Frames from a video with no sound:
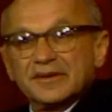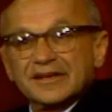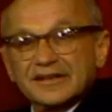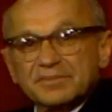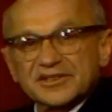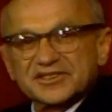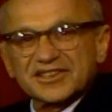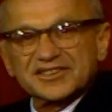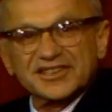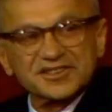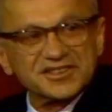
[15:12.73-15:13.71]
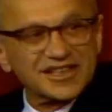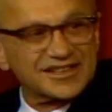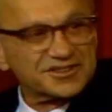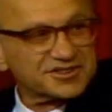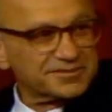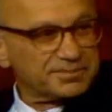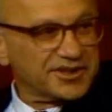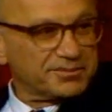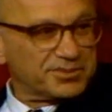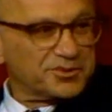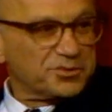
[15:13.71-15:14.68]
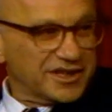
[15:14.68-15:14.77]
But 600,000
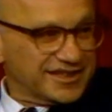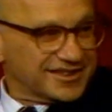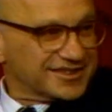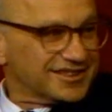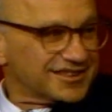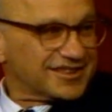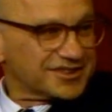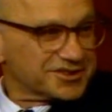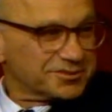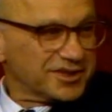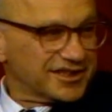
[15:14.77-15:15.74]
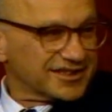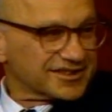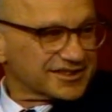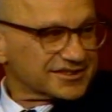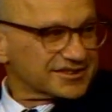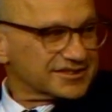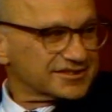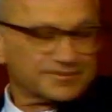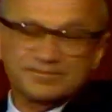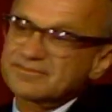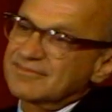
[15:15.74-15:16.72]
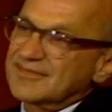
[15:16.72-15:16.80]
people waiting on the waiting list,
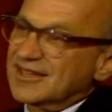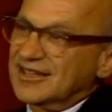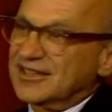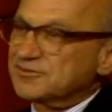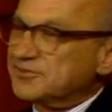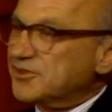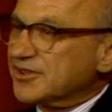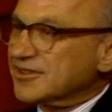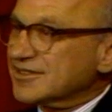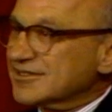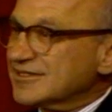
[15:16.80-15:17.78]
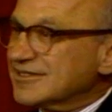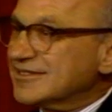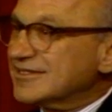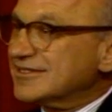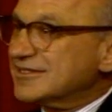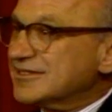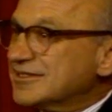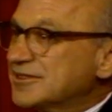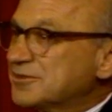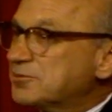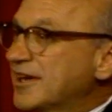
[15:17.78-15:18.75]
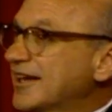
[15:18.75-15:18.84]
and for
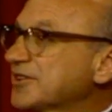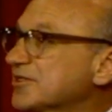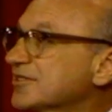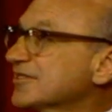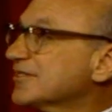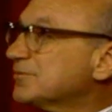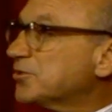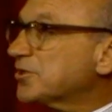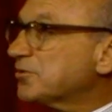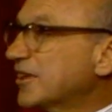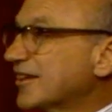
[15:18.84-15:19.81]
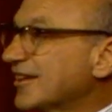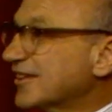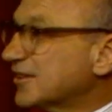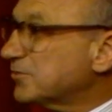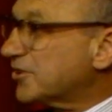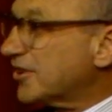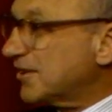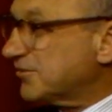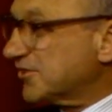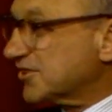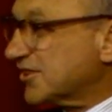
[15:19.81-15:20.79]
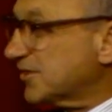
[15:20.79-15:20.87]
rather more readily and more obviously